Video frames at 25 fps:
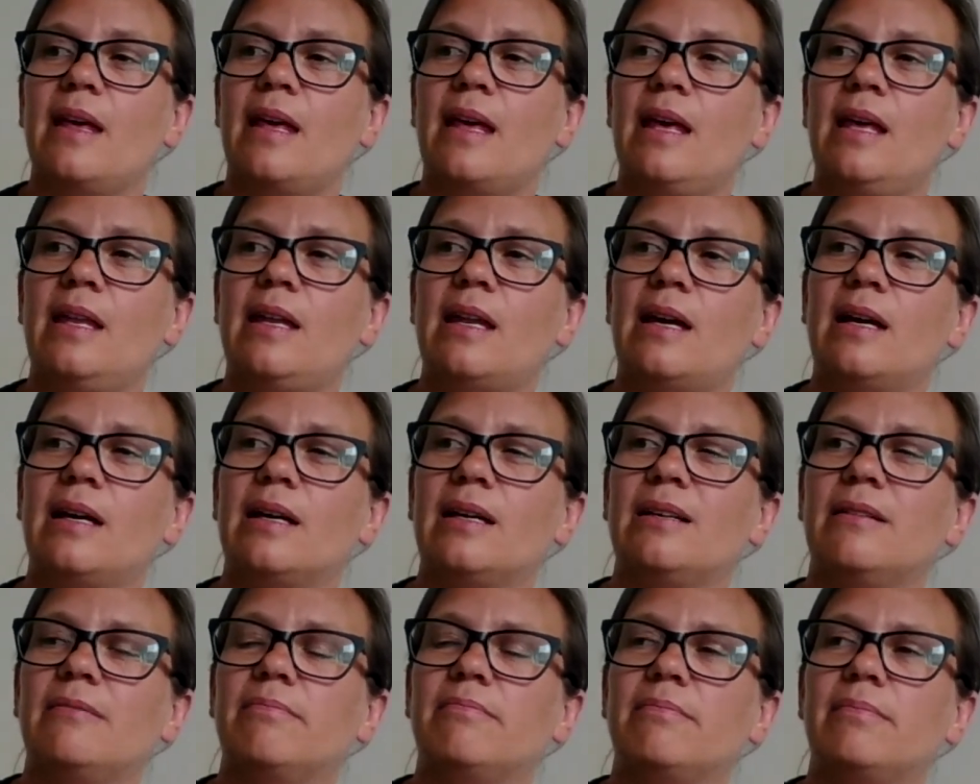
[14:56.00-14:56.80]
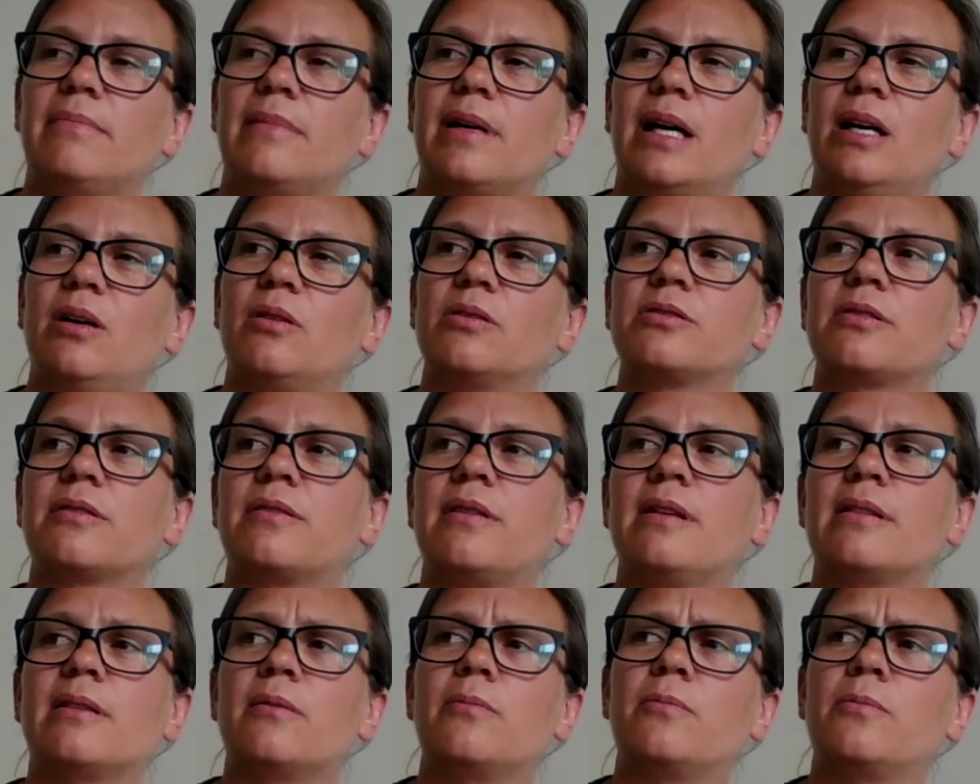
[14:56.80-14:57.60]
And I also
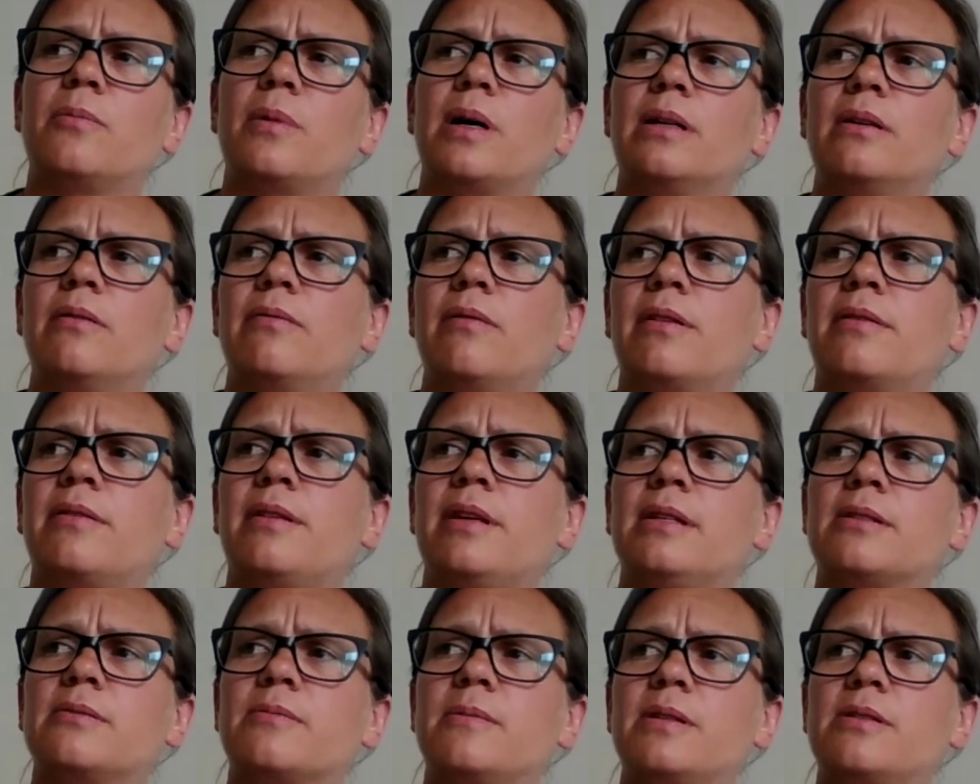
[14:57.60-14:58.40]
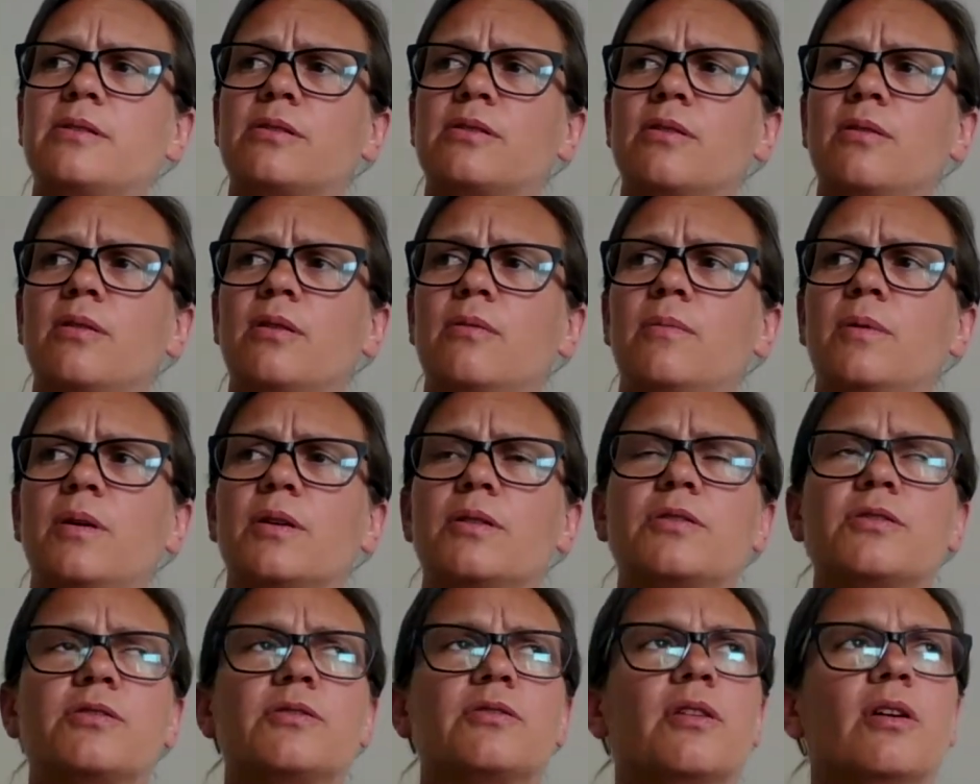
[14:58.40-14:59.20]
think that one of the things we saw
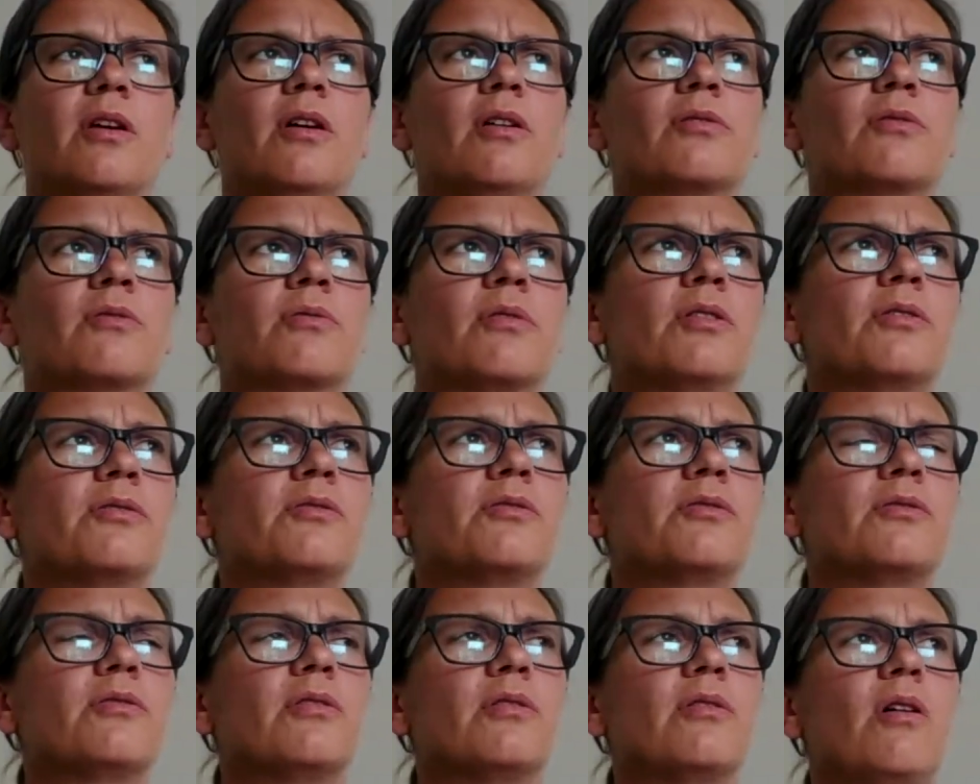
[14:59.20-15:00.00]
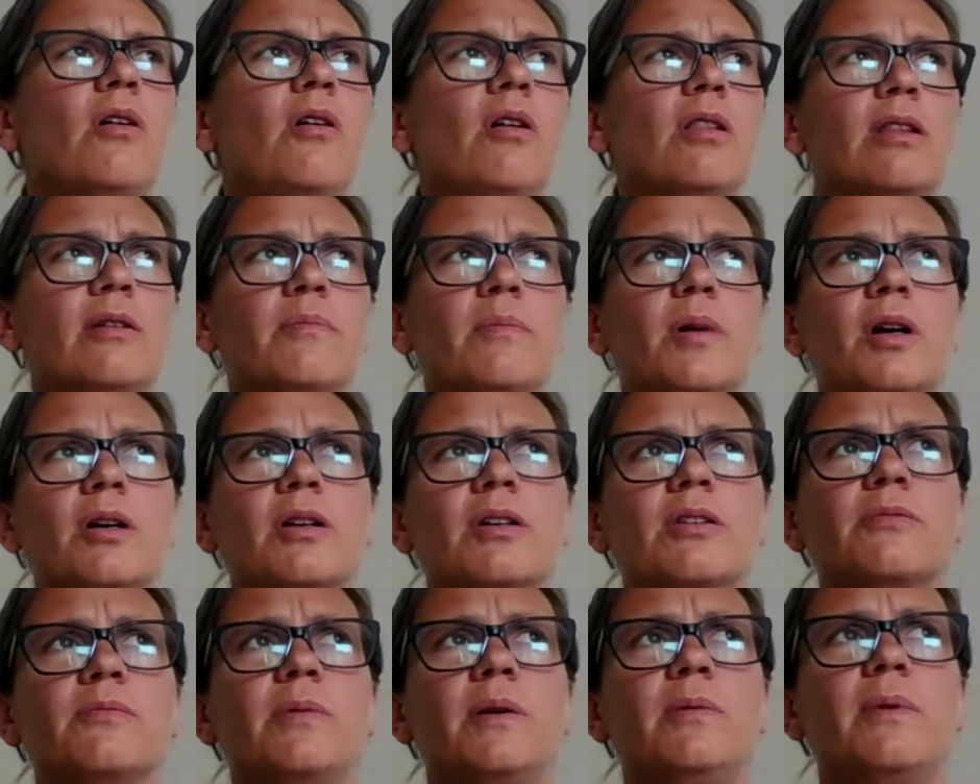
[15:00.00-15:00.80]
was across all the
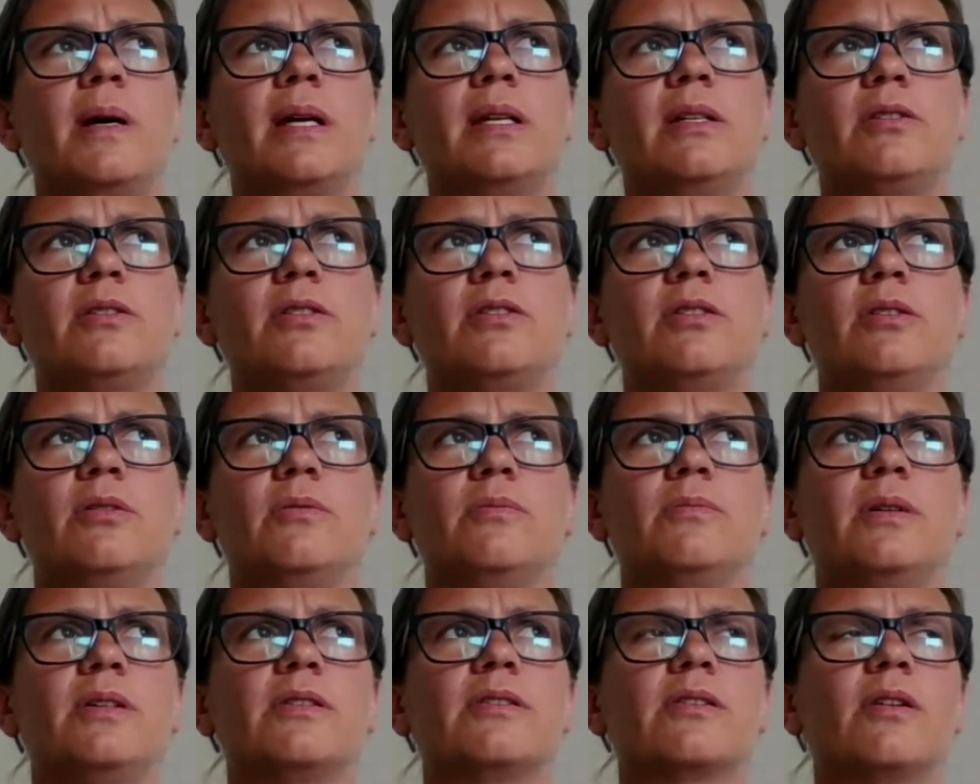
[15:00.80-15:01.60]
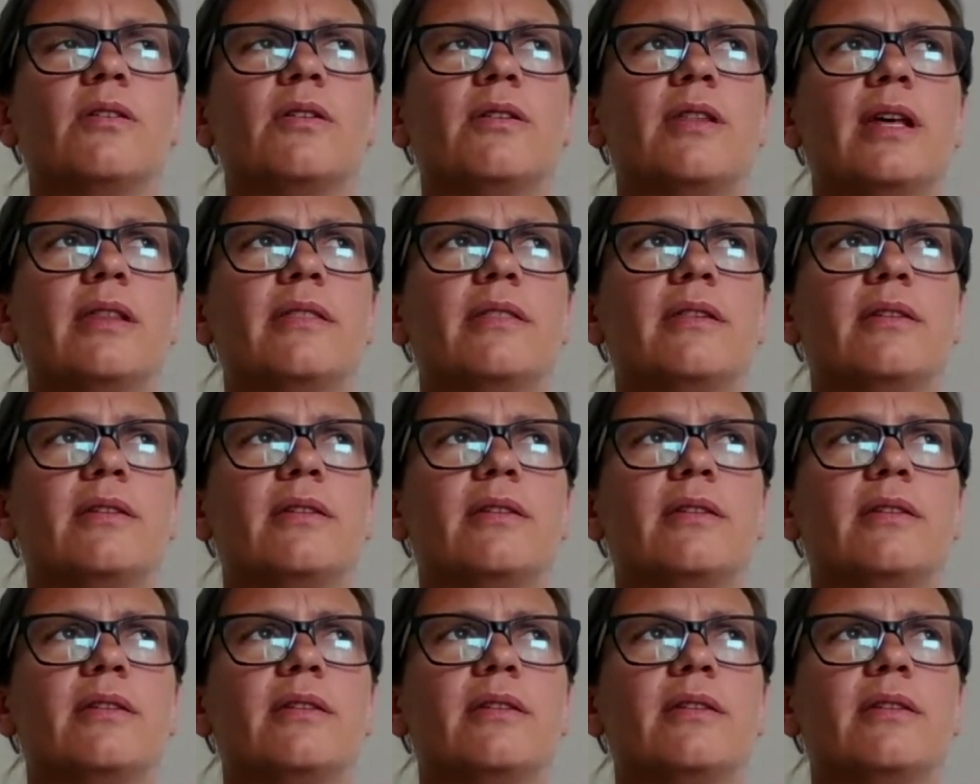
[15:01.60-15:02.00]
markets we went to, we saw that